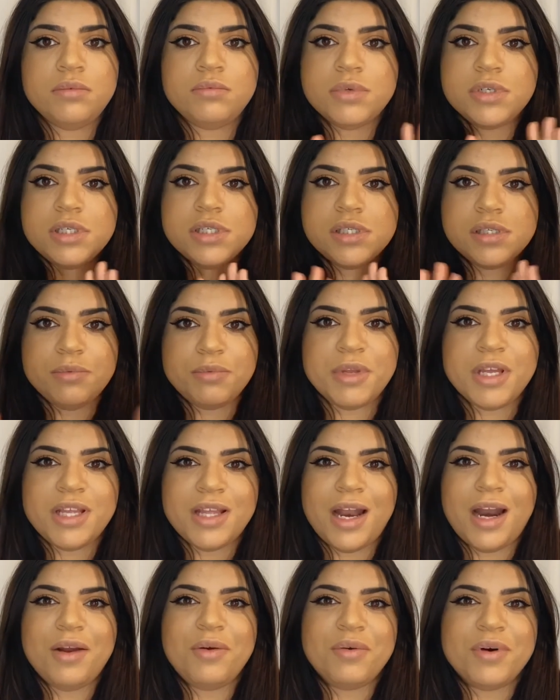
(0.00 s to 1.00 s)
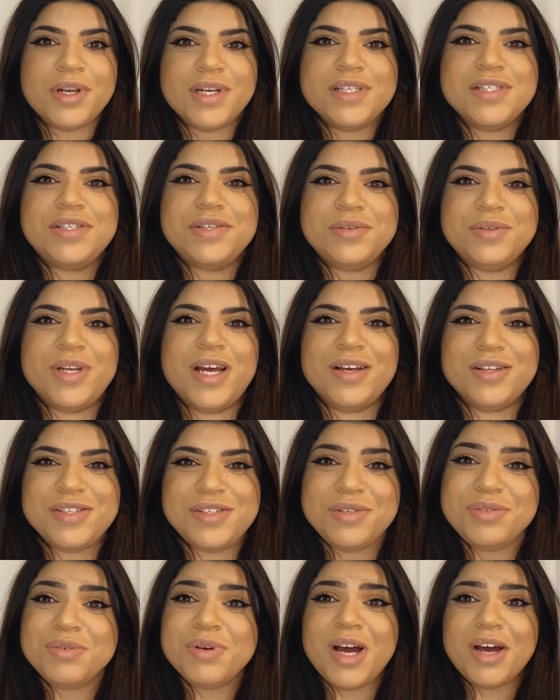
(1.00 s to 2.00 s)
which is something that I wanted to now
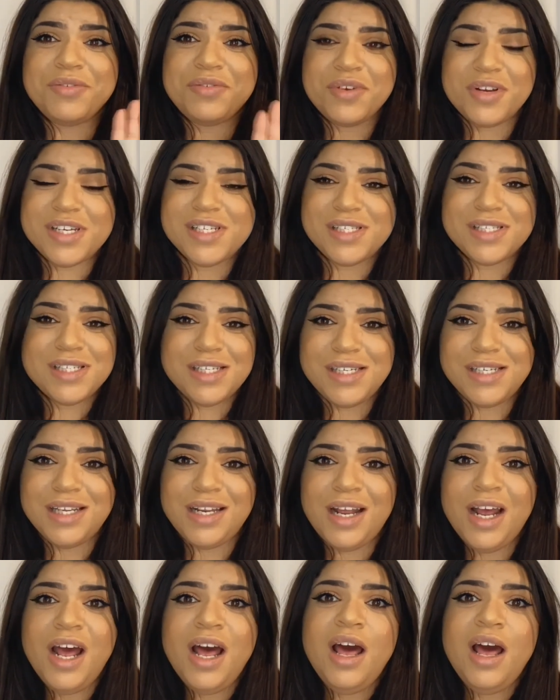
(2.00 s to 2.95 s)
too after I seen